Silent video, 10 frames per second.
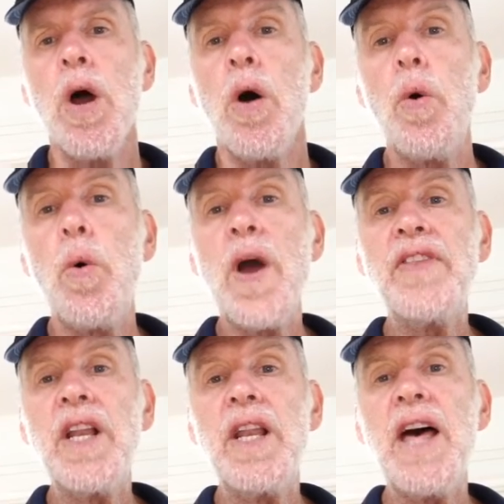
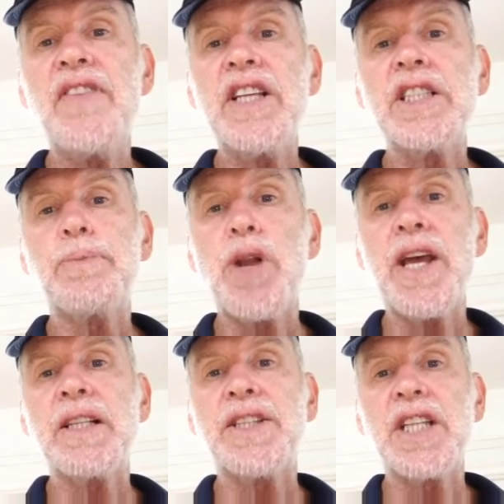When the levees
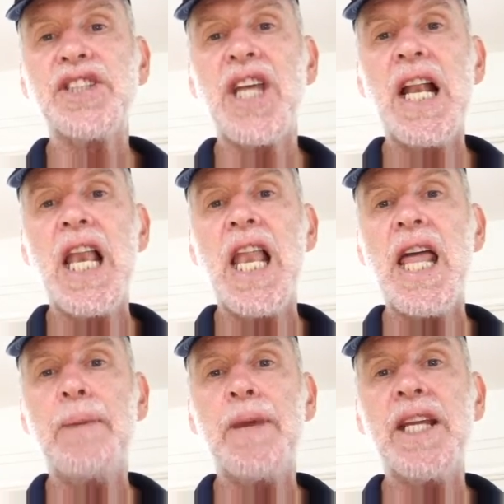break, they'll say,
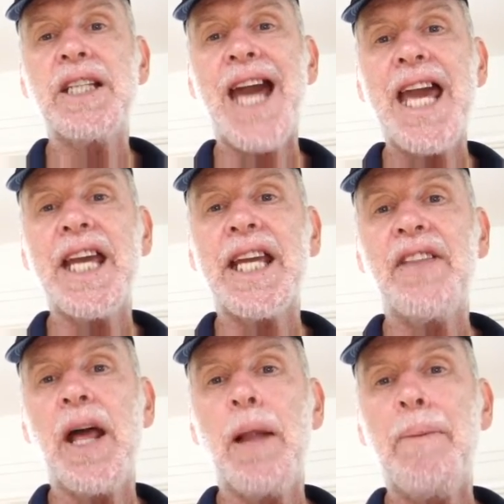let them eat cake,
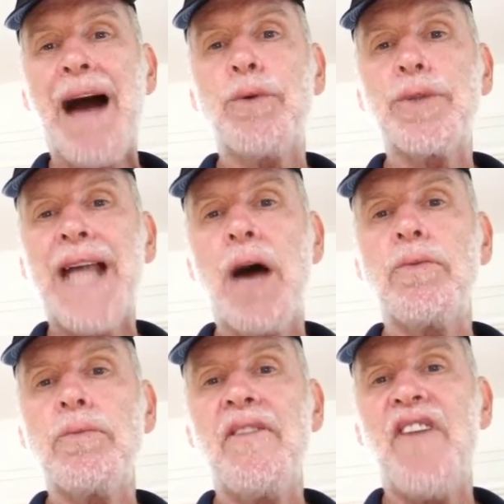and they'll bow
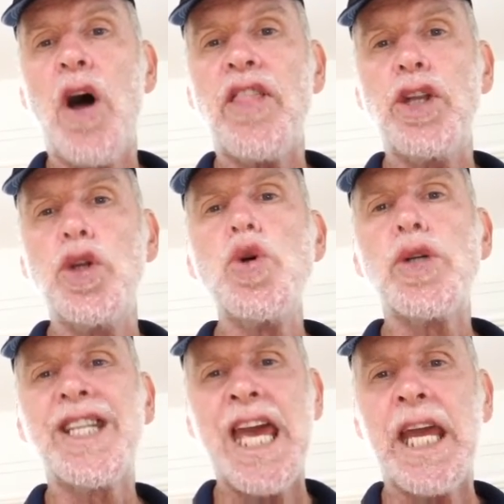down before the new
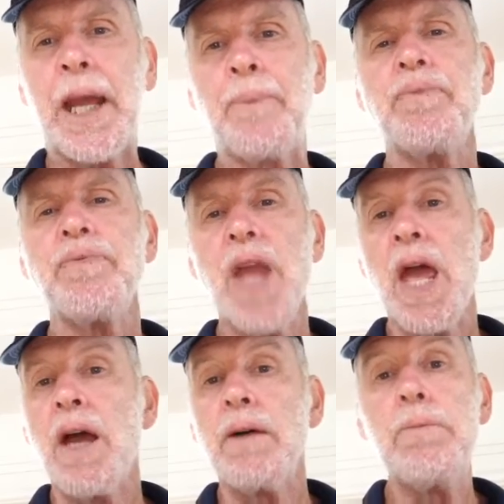king.
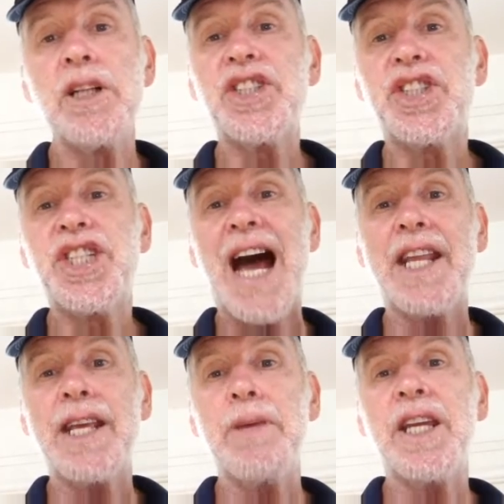But
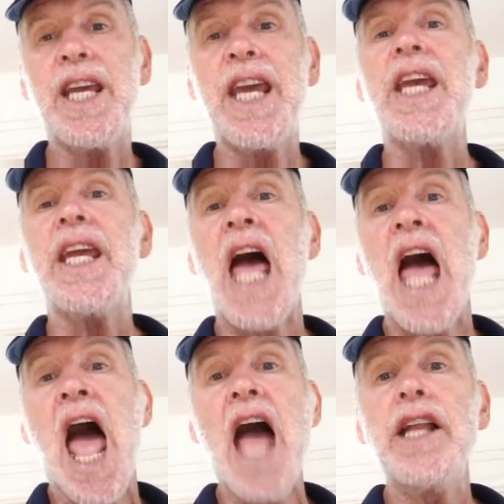Johnny McGee
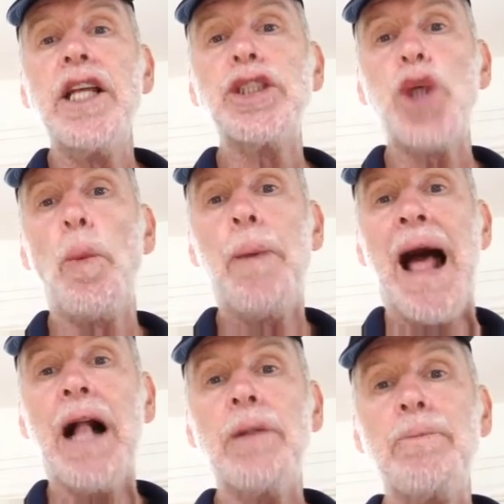and his old
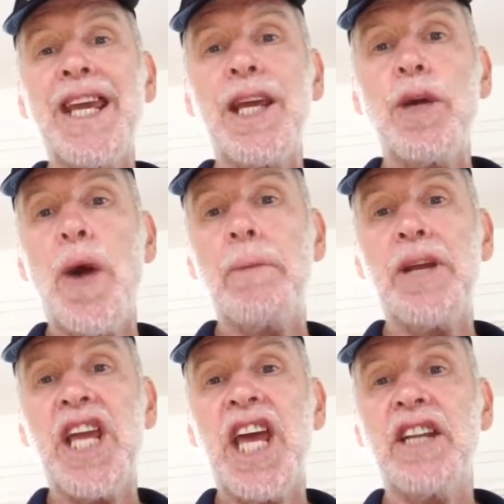pal Dee will
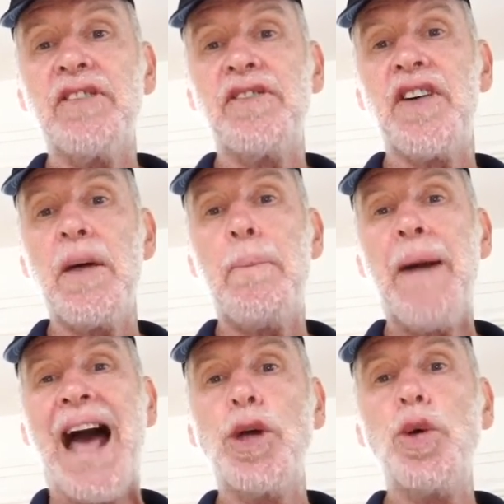be heading for the
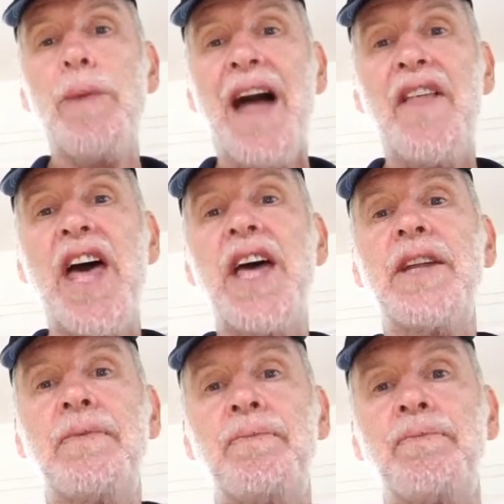bayou by then.